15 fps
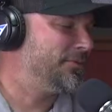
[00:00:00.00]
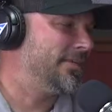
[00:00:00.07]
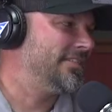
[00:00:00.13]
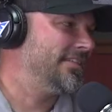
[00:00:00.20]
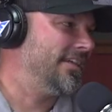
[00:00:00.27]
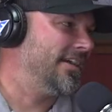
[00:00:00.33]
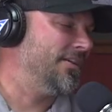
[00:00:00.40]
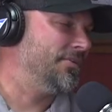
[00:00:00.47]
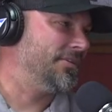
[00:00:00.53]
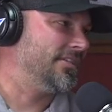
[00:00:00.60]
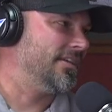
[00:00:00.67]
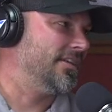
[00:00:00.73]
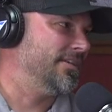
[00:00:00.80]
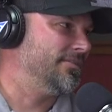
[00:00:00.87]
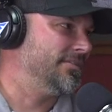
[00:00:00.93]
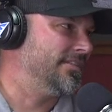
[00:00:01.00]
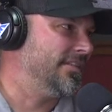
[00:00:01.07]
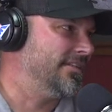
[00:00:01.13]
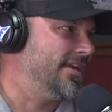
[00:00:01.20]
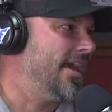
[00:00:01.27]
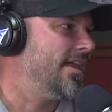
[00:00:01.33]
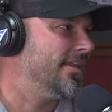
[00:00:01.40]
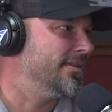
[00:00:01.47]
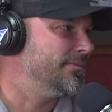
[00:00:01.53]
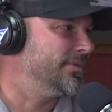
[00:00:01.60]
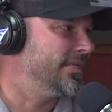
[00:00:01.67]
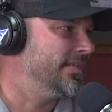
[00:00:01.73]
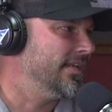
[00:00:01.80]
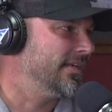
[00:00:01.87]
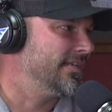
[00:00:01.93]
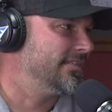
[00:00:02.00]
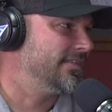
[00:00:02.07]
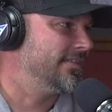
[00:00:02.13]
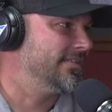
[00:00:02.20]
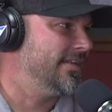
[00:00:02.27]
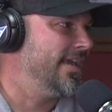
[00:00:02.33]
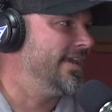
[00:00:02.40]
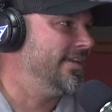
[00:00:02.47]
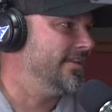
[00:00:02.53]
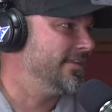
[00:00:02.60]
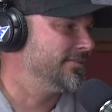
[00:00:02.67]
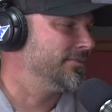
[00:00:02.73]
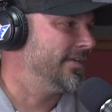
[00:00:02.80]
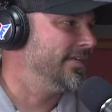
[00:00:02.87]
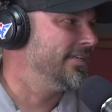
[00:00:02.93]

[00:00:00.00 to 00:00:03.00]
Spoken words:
well, see, I always thought he was the talent, but I guess that's Nate. That's why